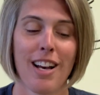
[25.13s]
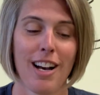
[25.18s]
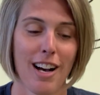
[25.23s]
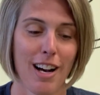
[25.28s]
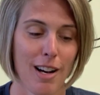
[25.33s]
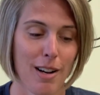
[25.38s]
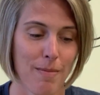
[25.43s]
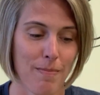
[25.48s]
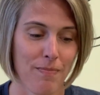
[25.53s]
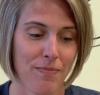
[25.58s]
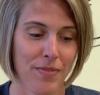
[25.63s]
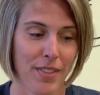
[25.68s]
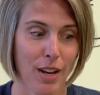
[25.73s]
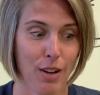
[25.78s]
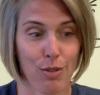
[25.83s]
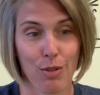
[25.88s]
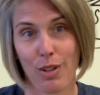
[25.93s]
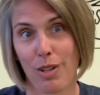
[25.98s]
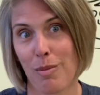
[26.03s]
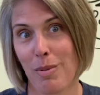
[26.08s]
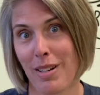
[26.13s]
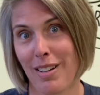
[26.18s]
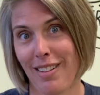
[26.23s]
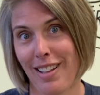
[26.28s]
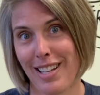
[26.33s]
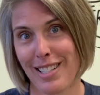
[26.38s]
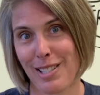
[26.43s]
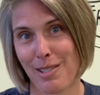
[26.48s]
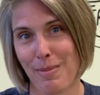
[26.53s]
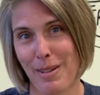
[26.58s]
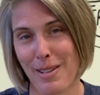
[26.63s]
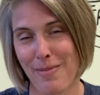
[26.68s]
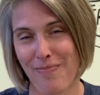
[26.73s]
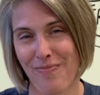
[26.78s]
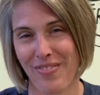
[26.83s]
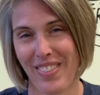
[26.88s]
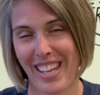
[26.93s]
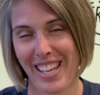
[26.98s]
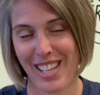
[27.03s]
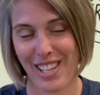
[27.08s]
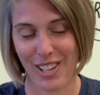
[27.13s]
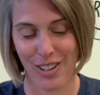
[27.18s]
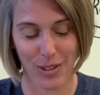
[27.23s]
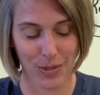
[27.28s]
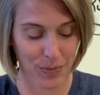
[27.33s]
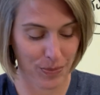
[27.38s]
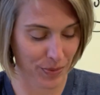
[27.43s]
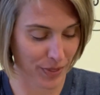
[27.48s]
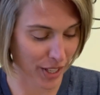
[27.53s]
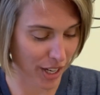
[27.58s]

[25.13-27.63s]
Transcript: That would really mean a lot to me. Thank you.